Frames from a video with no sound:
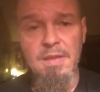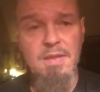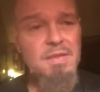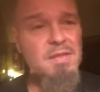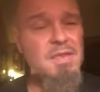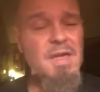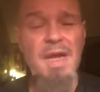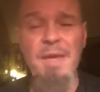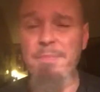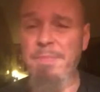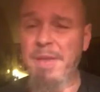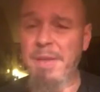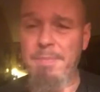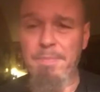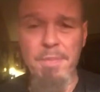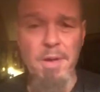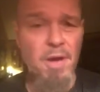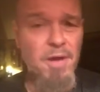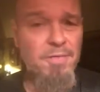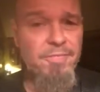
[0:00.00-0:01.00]
it's not
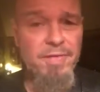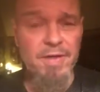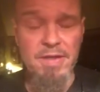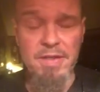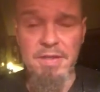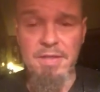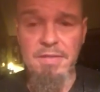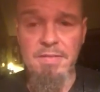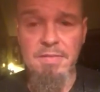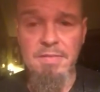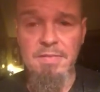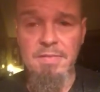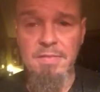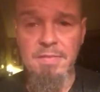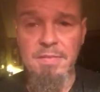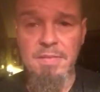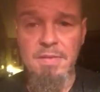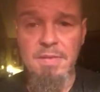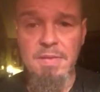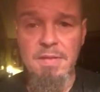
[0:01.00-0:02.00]
being perfect
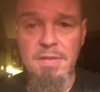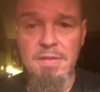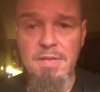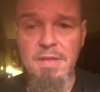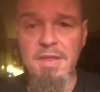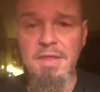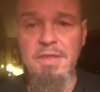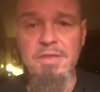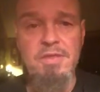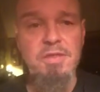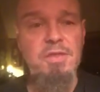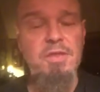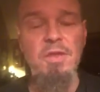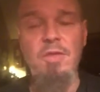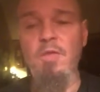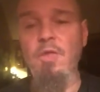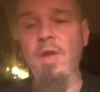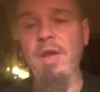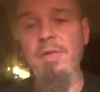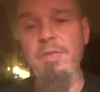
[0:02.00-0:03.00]
that gets you the
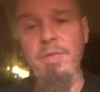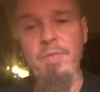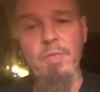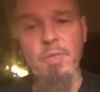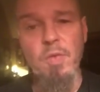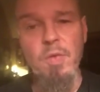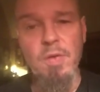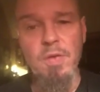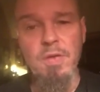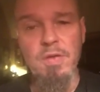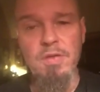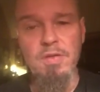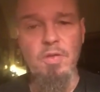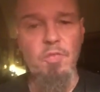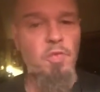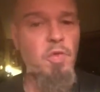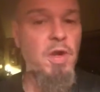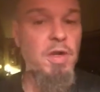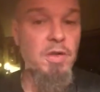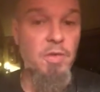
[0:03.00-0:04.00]
great reward to
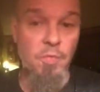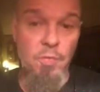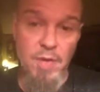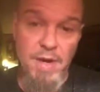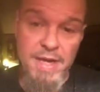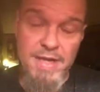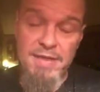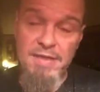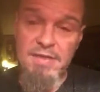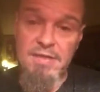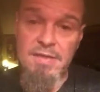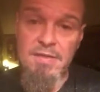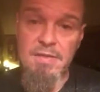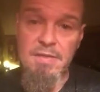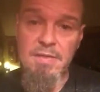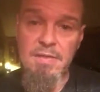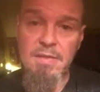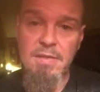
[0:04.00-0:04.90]
run the race.